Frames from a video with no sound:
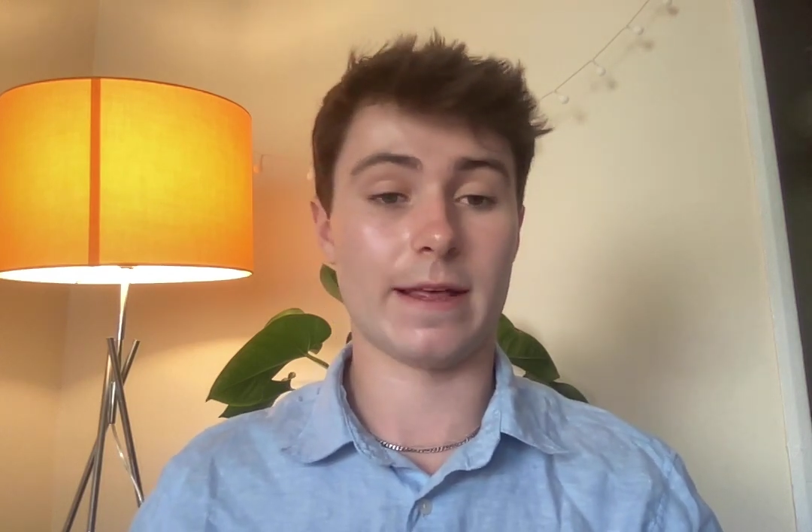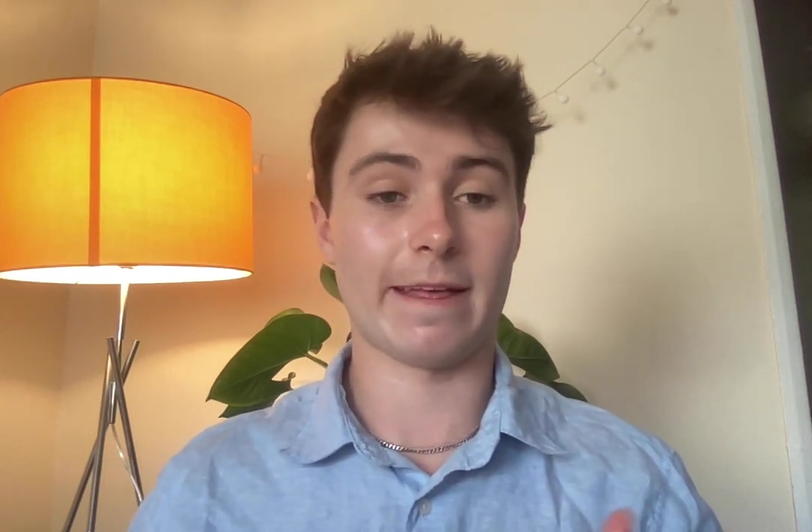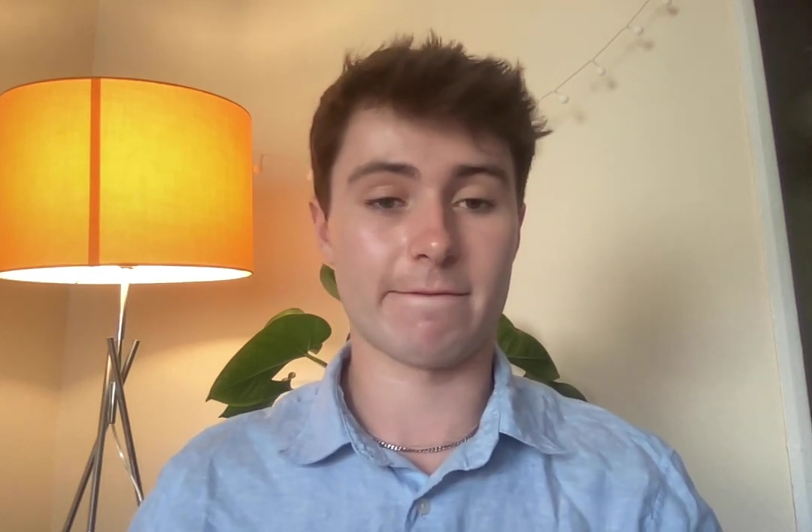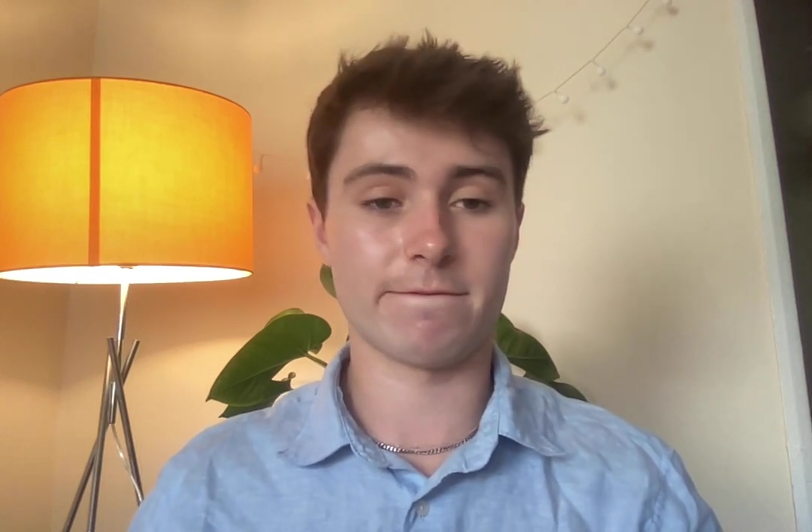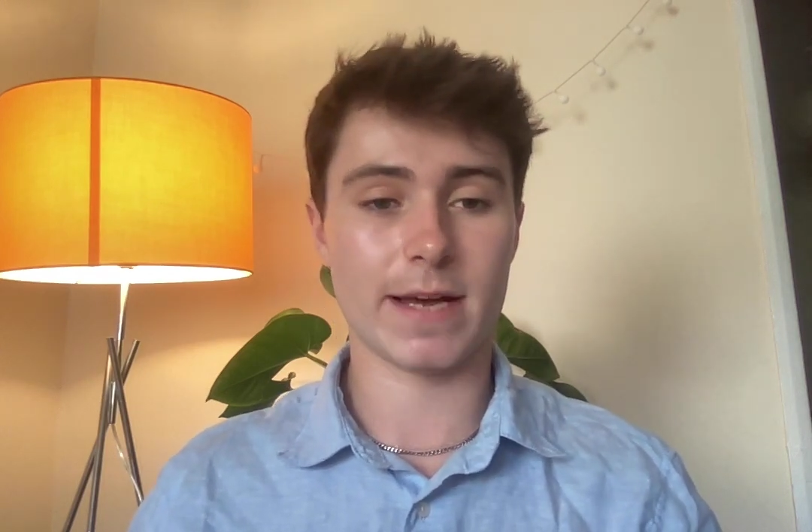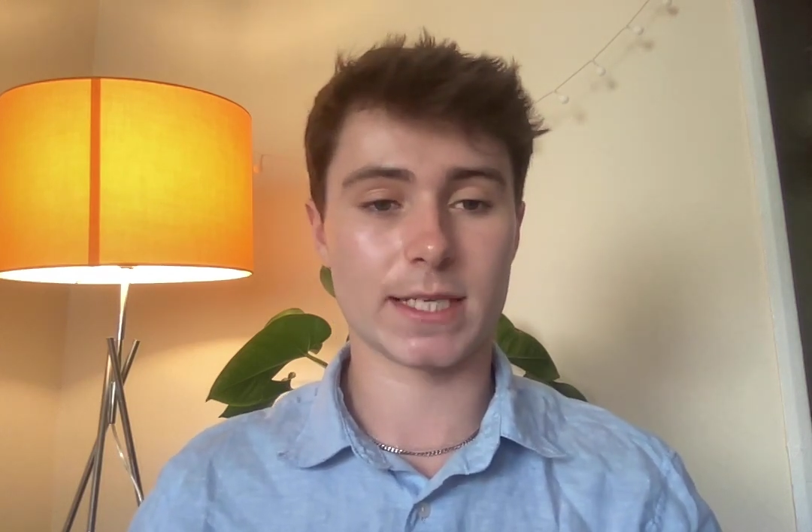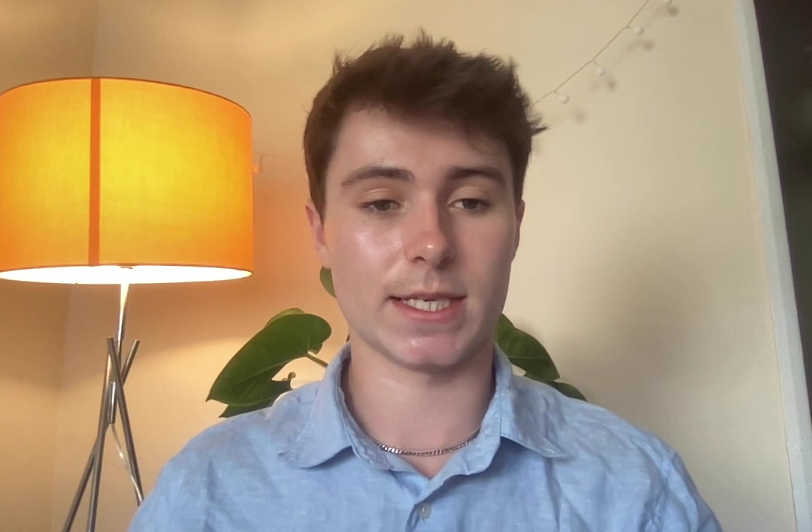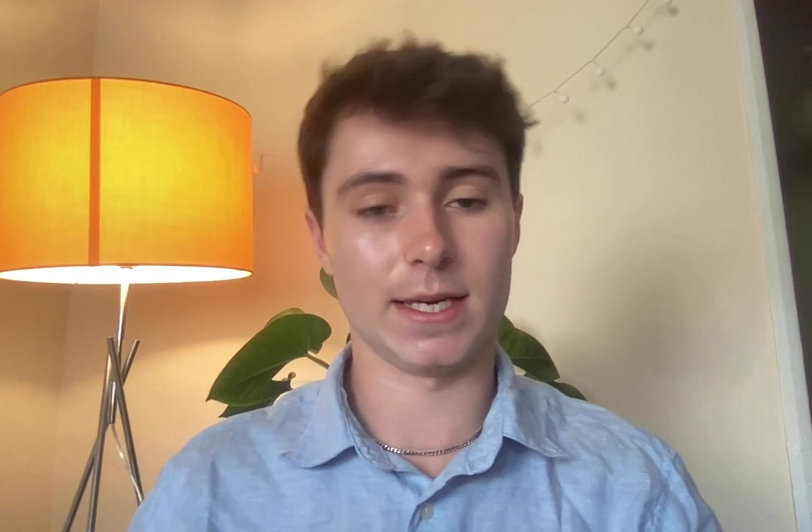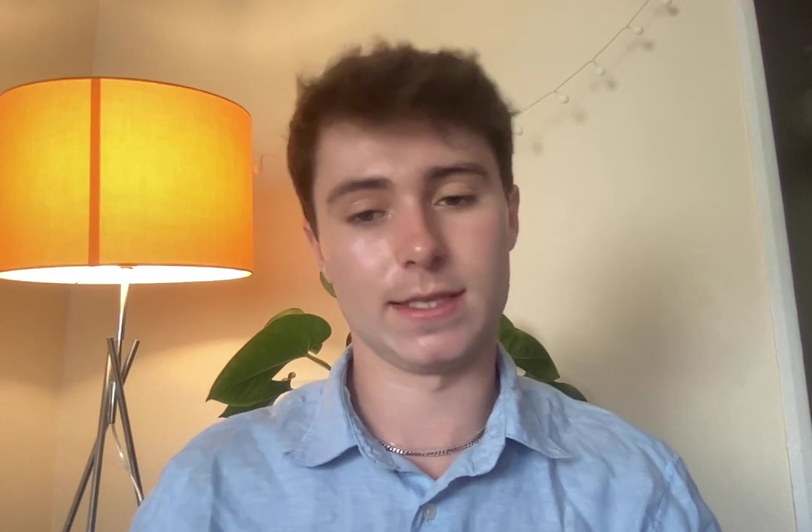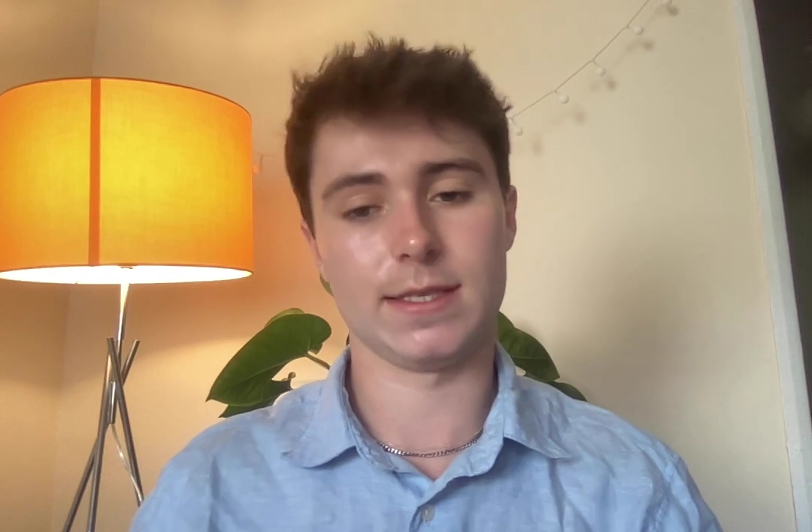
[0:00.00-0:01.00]
a given factor
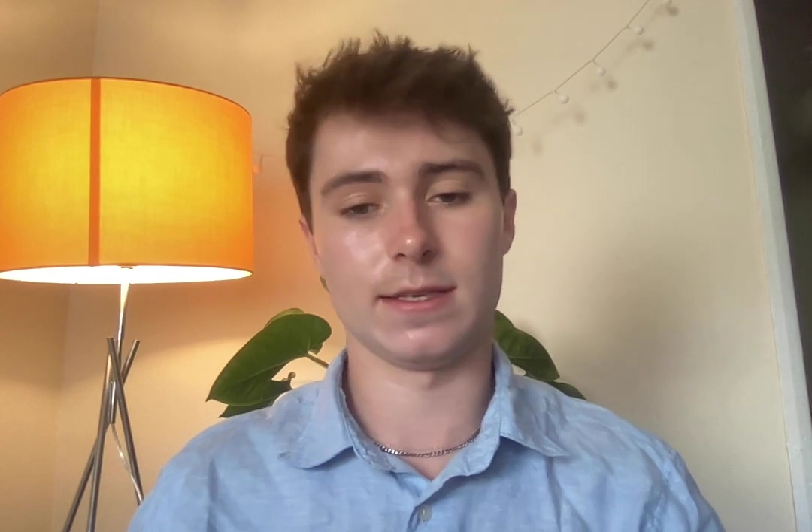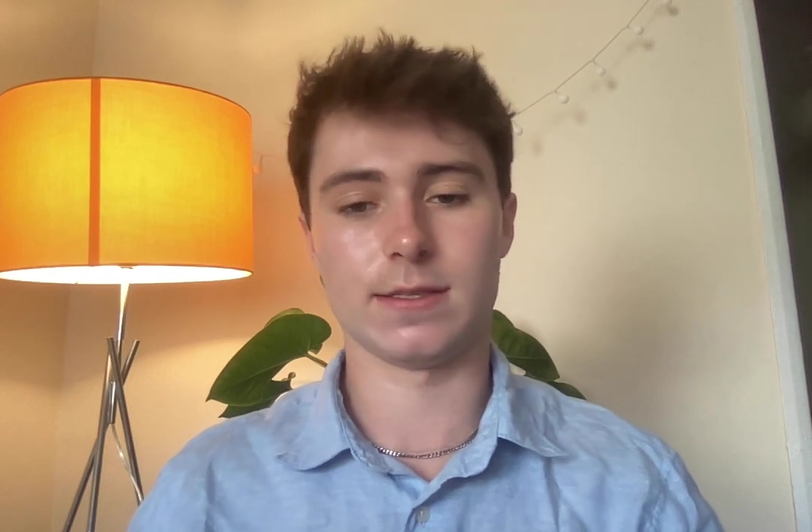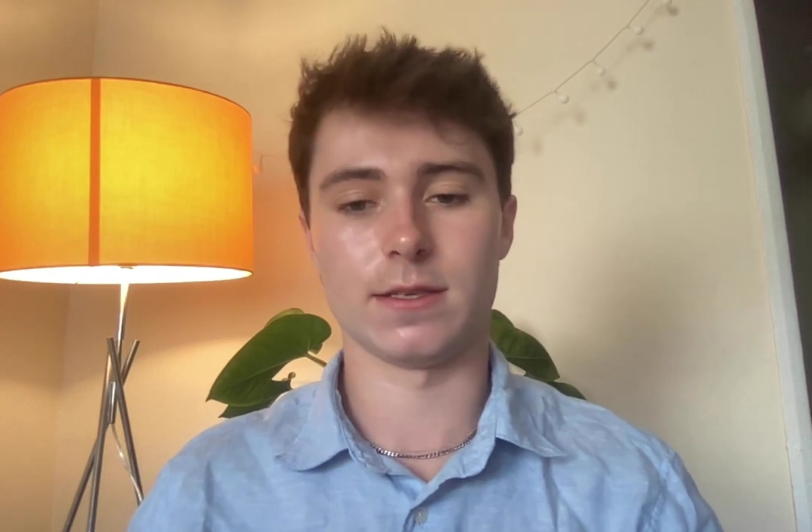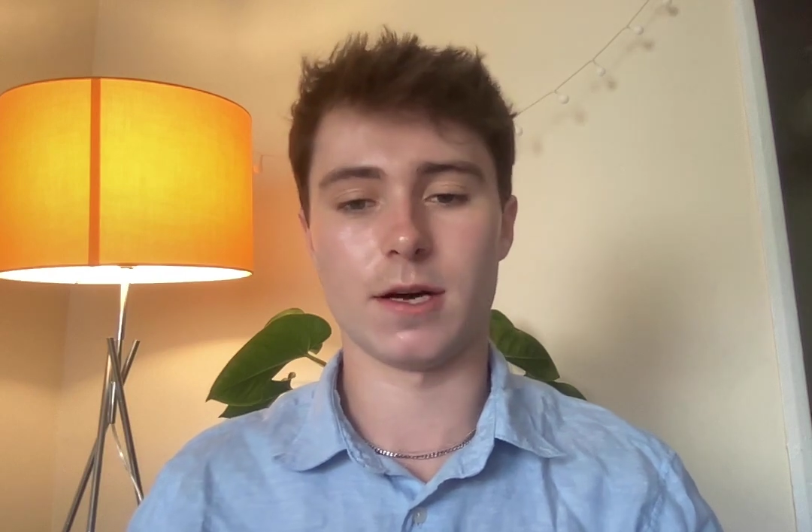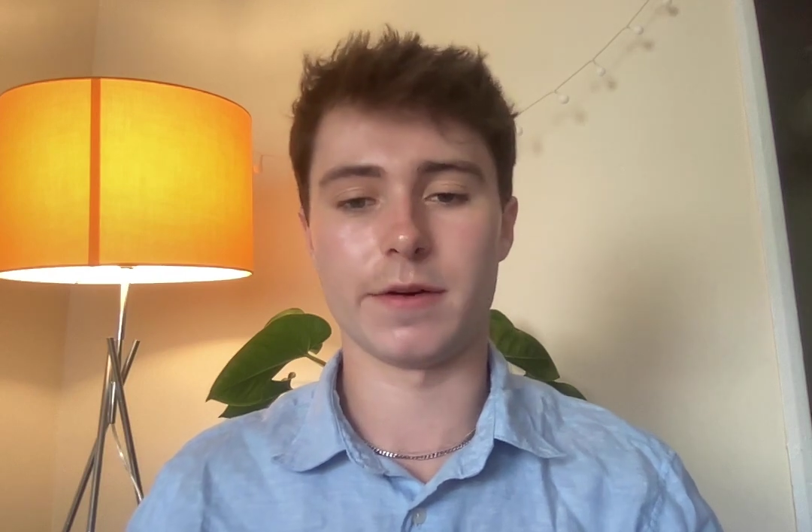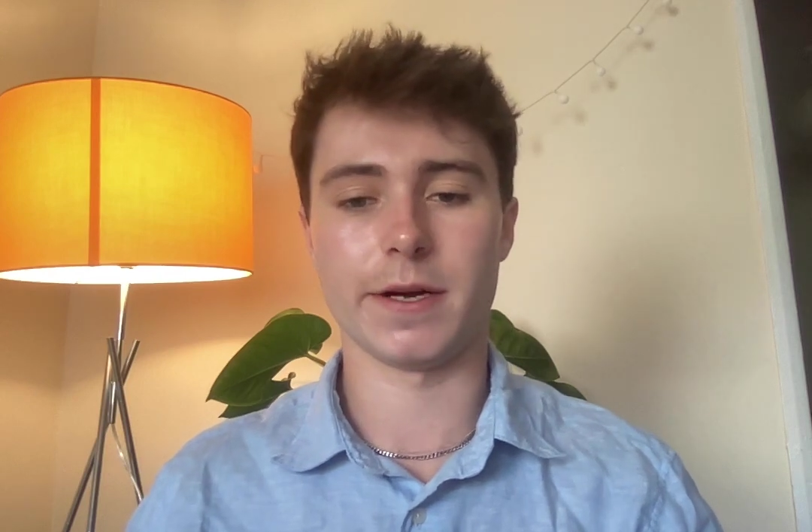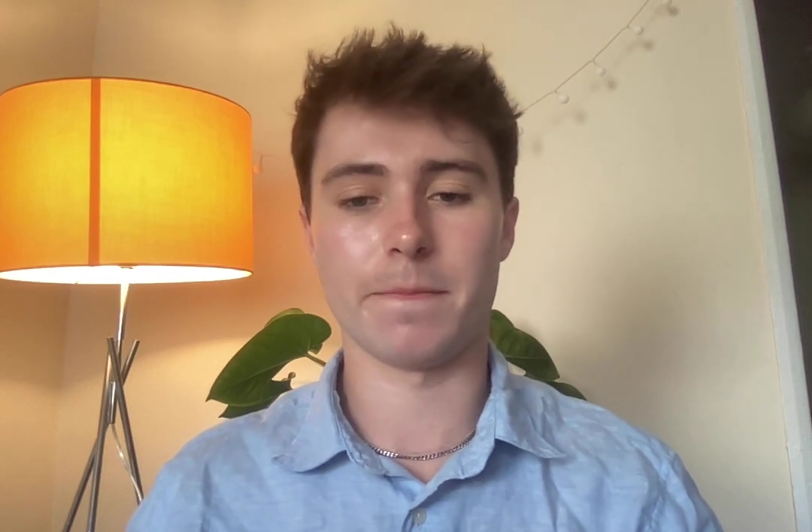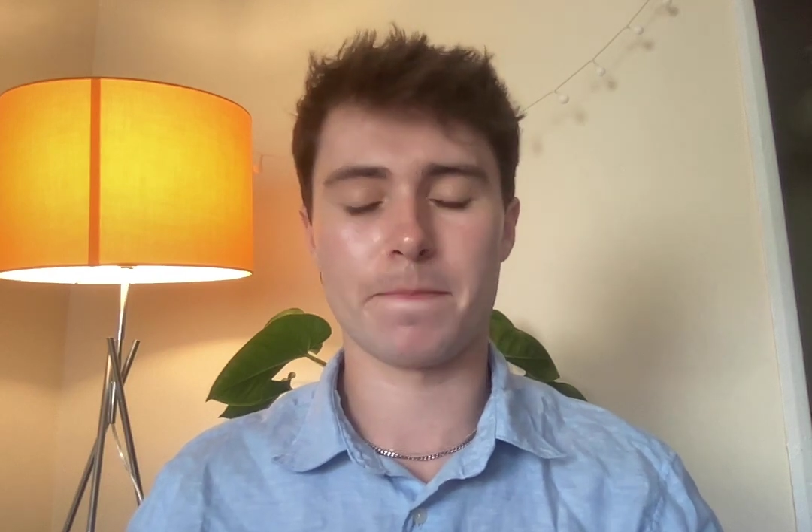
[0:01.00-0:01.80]
is in a scenario.